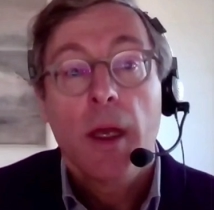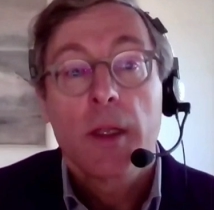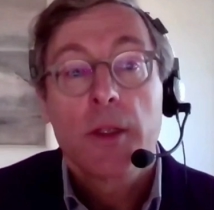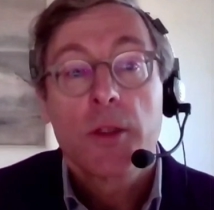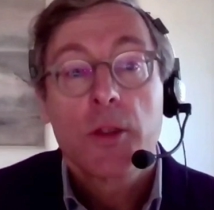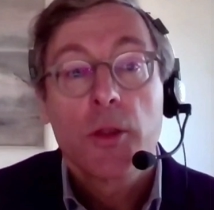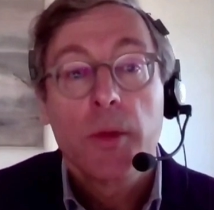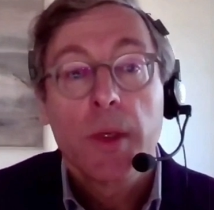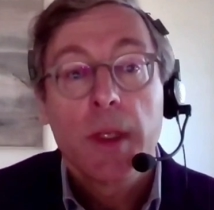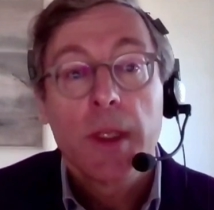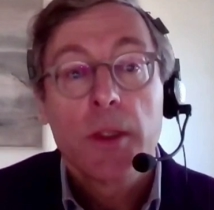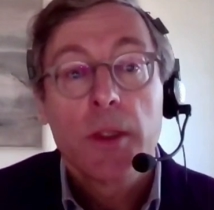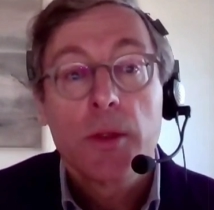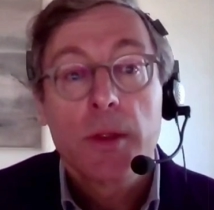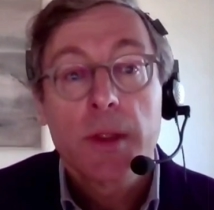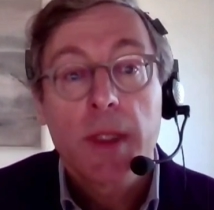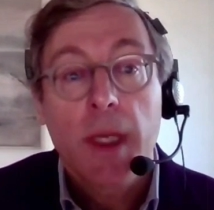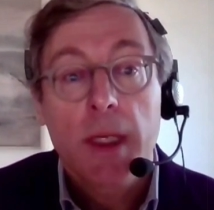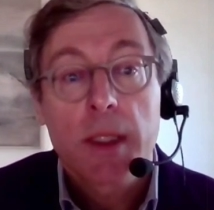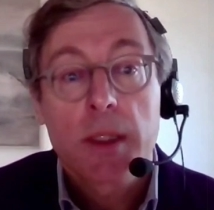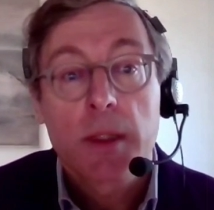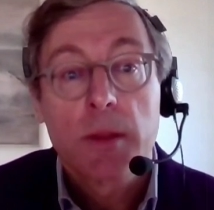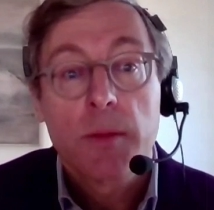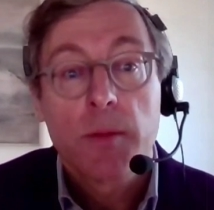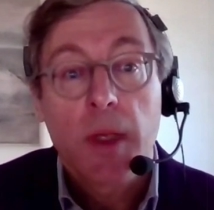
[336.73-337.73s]
during those
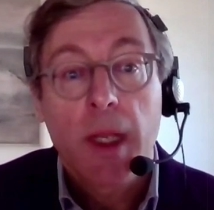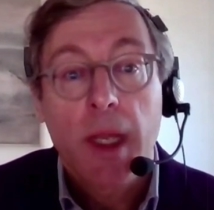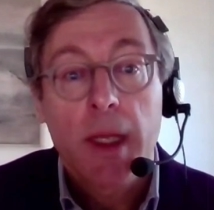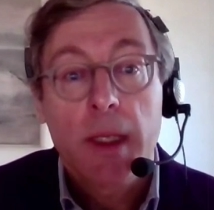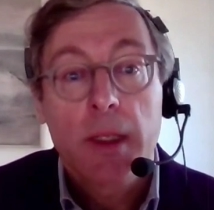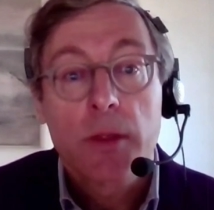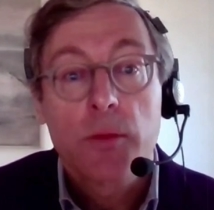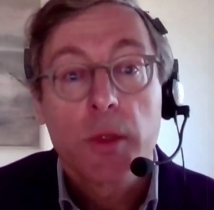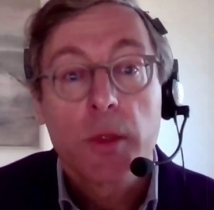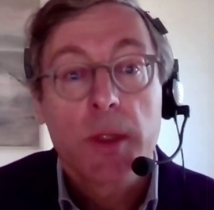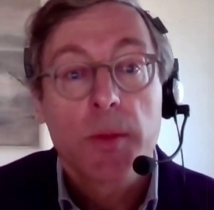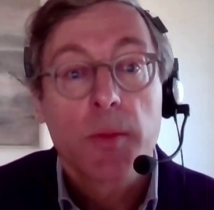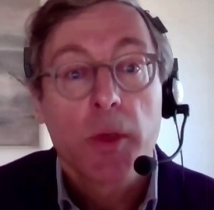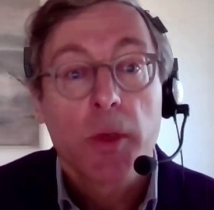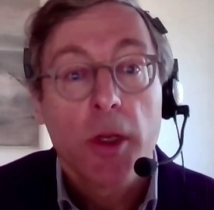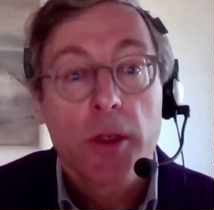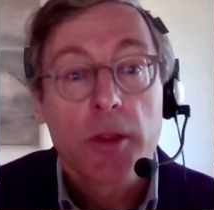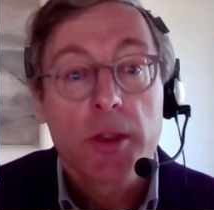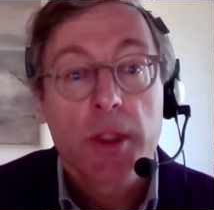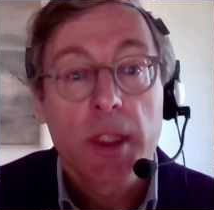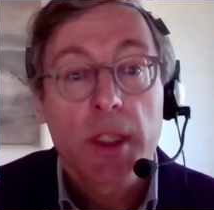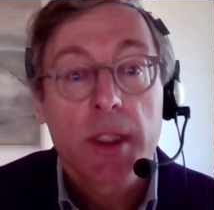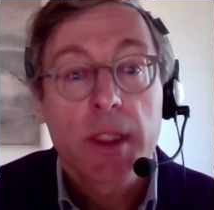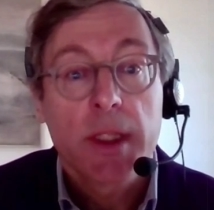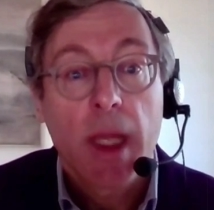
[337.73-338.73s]
action plans, with
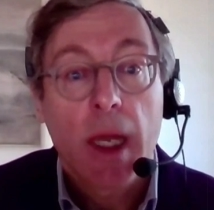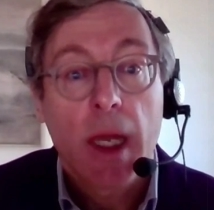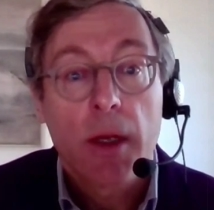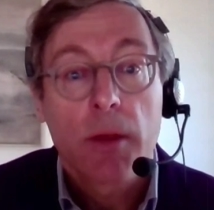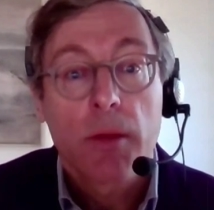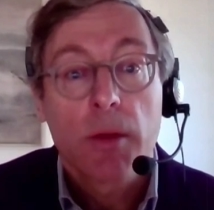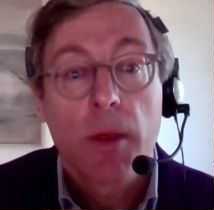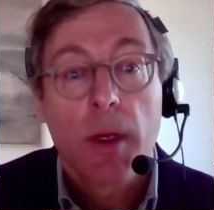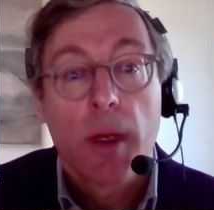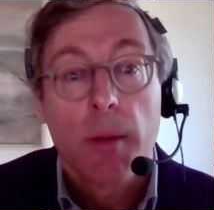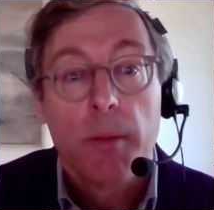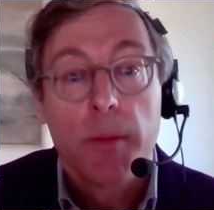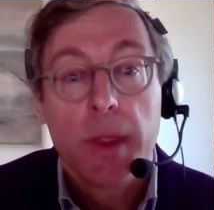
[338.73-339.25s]
projects now